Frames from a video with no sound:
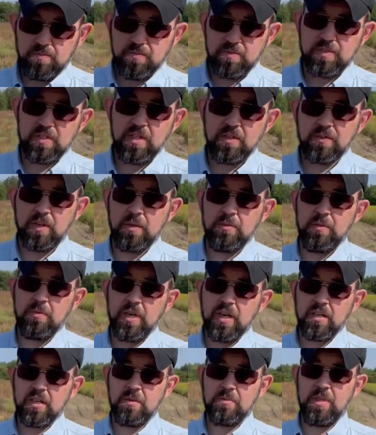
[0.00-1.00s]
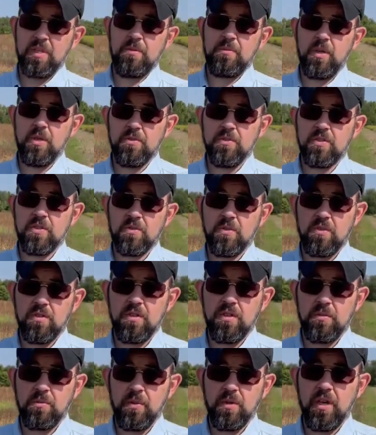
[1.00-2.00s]
stuff coming back up to help hold the
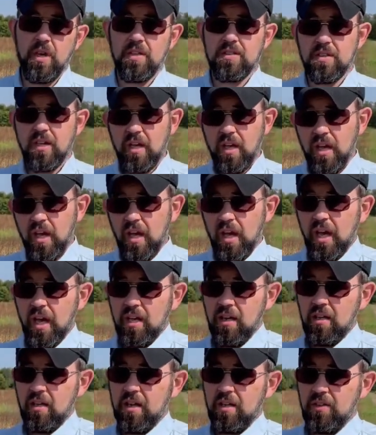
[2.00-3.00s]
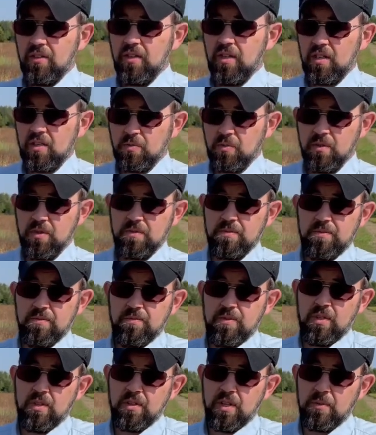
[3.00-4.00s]
soil in place, and a lot of things will,
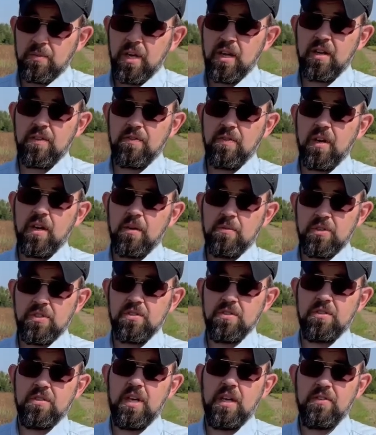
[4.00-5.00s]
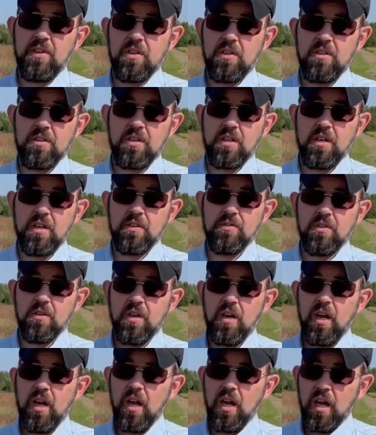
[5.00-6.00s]
they may not flower, but you'll have that good cover.
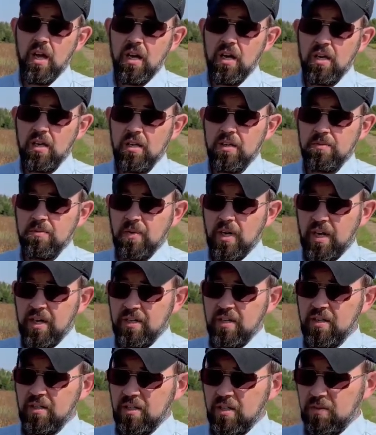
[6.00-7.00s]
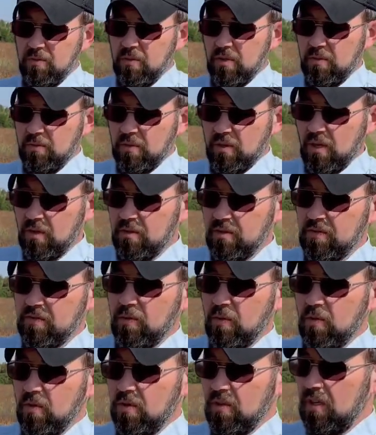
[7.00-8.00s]
Ideally, what we're going
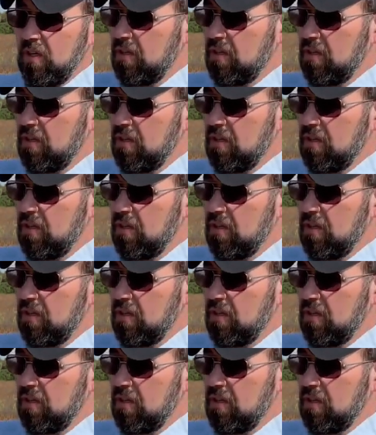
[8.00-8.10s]
for